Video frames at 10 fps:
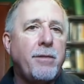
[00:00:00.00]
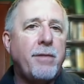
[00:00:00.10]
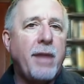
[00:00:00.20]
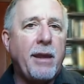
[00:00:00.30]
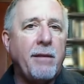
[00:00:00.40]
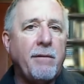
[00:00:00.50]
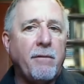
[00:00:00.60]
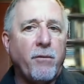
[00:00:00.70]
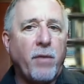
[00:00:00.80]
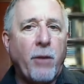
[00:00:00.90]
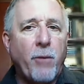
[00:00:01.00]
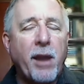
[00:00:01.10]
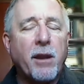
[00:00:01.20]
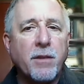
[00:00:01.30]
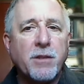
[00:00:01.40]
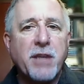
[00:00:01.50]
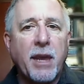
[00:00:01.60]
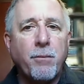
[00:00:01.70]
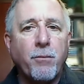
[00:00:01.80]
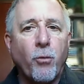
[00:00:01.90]
they ran it on the
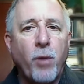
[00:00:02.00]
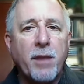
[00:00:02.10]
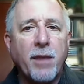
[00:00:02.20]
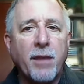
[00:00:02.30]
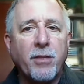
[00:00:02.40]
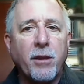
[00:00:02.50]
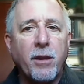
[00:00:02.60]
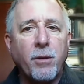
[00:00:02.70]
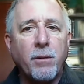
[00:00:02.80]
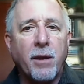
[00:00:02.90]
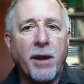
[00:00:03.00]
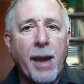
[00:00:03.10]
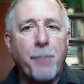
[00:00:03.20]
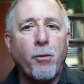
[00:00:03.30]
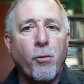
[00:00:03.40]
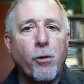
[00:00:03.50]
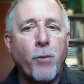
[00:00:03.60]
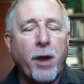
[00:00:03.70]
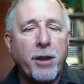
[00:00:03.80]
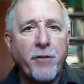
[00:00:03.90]
same week that the Apple
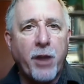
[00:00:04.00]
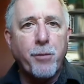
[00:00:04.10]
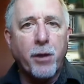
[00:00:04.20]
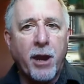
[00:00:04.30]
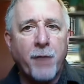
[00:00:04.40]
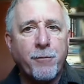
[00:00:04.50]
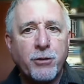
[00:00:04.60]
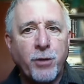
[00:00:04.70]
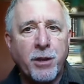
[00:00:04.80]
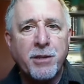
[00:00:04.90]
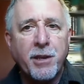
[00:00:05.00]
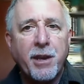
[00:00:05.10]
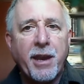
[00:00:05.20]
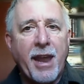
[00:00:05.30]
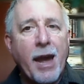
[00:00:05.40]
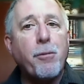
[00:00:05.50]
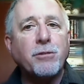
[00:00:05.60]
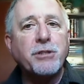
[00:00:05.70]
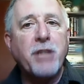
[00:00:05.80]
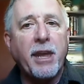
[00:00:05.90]
World Developer Conference was, and
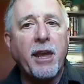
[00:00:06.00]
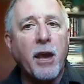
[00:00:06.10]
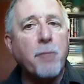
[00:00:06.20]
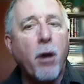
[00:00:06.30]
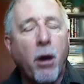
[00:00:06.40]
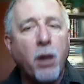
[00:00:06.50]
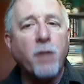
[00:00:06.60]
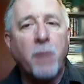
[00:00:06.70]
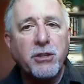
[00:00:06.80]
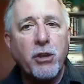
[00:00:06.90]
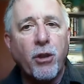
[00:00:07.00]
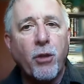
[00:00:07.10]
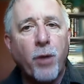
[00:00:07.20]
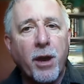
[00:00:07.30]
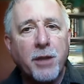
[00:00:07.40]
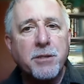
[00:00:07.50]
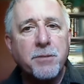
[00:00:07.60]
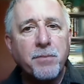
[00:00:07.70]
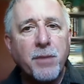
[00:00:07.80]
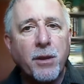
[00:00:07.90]
Apple was taking up all of Moscone West.
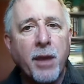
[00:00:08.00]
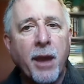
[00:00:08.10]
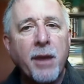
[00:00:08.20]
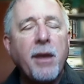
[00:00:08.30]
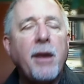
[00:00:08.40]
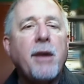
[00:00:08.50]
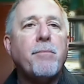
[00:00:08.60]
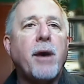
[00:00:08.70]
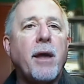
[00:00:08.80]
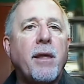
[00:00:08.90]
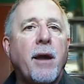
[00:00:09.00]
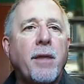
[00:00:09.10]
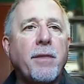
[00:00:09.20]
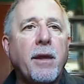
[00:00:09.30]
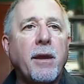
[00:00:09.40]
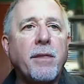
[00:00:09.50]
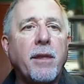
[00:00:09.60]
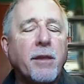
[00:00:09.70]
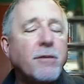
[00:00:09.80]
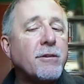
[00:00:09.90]
Okay, but on
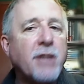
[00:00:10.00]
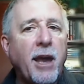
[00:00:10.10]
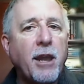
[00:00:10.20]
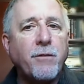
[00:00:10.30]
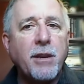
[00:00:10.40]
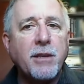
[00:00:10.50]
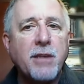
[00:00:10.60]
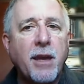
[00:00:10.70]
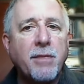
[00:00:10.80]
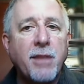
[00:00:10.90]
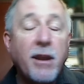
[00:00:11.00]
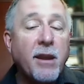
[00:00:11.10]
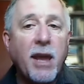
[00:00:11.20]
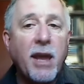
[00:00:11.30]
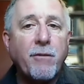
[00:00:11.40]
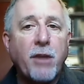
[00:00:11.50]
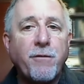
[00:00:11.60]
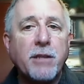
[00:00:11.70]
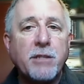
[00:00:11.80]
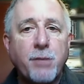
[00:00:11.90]
the other side of it is that they didn't have
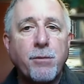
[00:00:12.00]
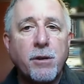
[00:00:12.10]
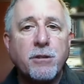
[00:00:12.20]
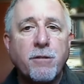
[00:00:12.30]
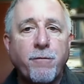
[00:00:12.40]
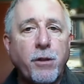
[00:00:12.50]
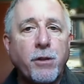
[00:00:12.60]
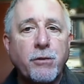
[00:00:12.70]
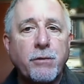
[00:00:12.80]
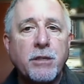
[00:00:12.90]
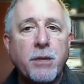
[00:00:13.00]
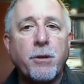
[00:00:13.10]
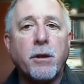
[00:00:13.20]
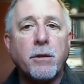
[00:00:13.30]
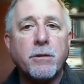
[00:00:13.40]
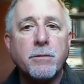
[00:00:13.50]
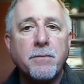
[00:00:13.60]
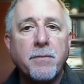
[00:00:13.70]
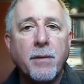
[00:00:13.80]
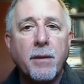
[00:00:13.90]
enough exhibitors to fill 2 exhibit halls.
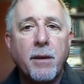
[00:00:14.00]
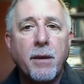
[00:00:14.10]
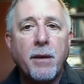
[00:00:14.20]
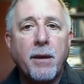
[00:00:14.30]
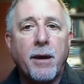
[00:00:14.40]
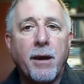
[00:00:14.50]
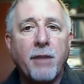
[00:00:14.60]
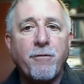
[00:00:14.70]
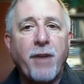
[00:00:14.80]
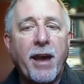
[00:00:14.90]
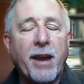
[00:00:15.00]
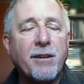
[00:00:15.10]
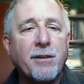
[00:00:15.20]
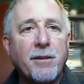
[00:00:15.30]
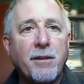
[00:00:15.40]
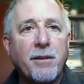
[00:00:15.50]
In fact,